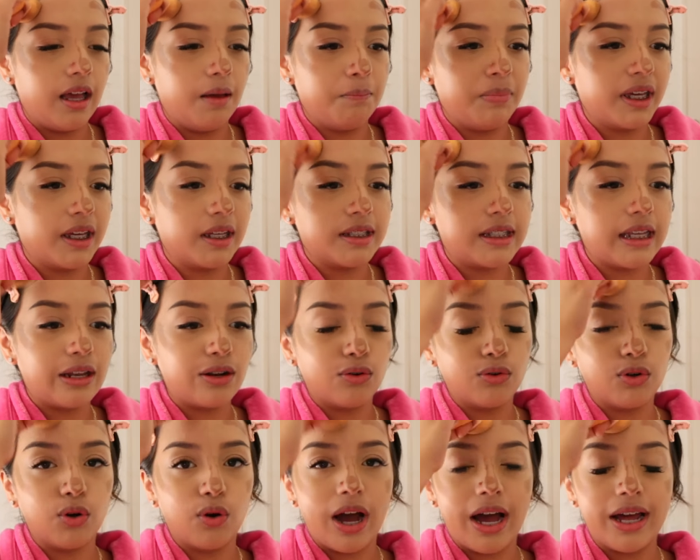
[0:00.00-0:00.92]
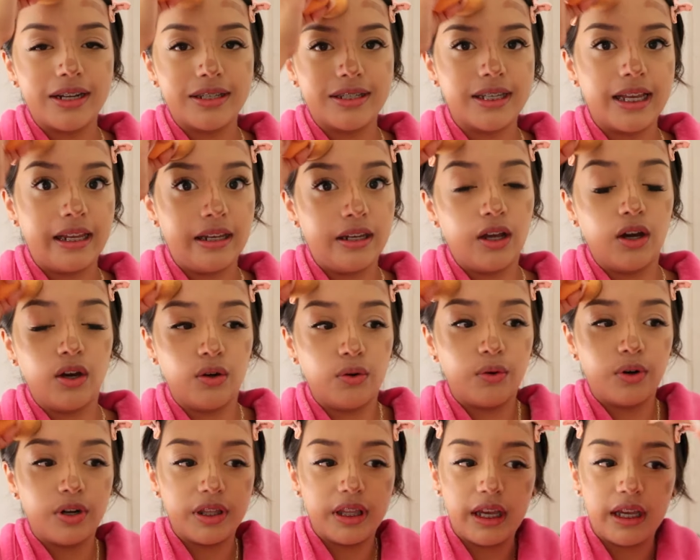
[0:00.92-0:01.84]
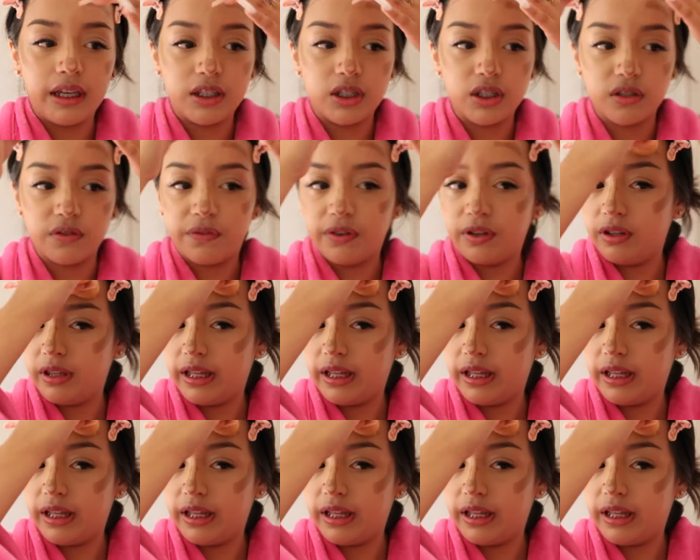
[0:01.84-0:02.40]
because they don't know how to say no, or they just feel,